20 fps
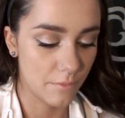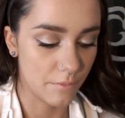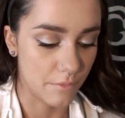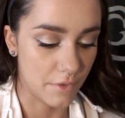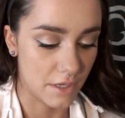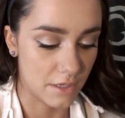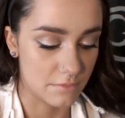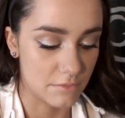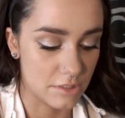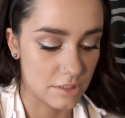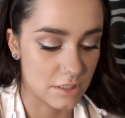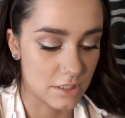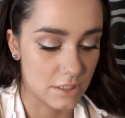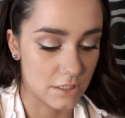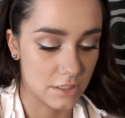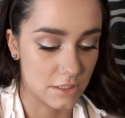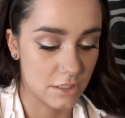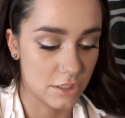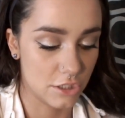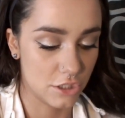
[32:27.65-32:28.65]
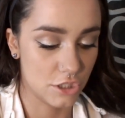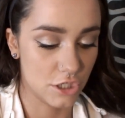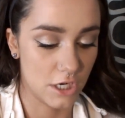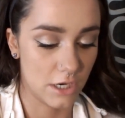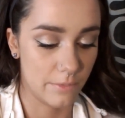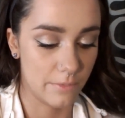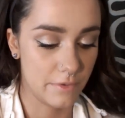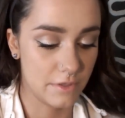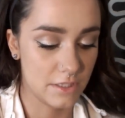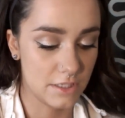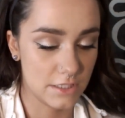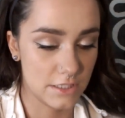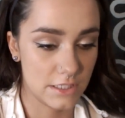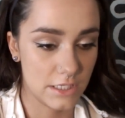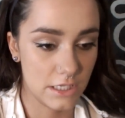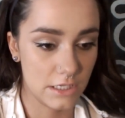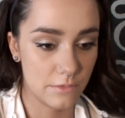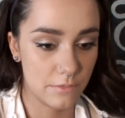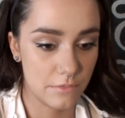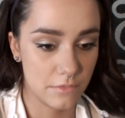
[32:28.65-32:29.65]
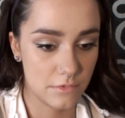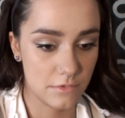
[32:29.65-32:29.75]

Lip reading: but I'm just going to sharpen this up.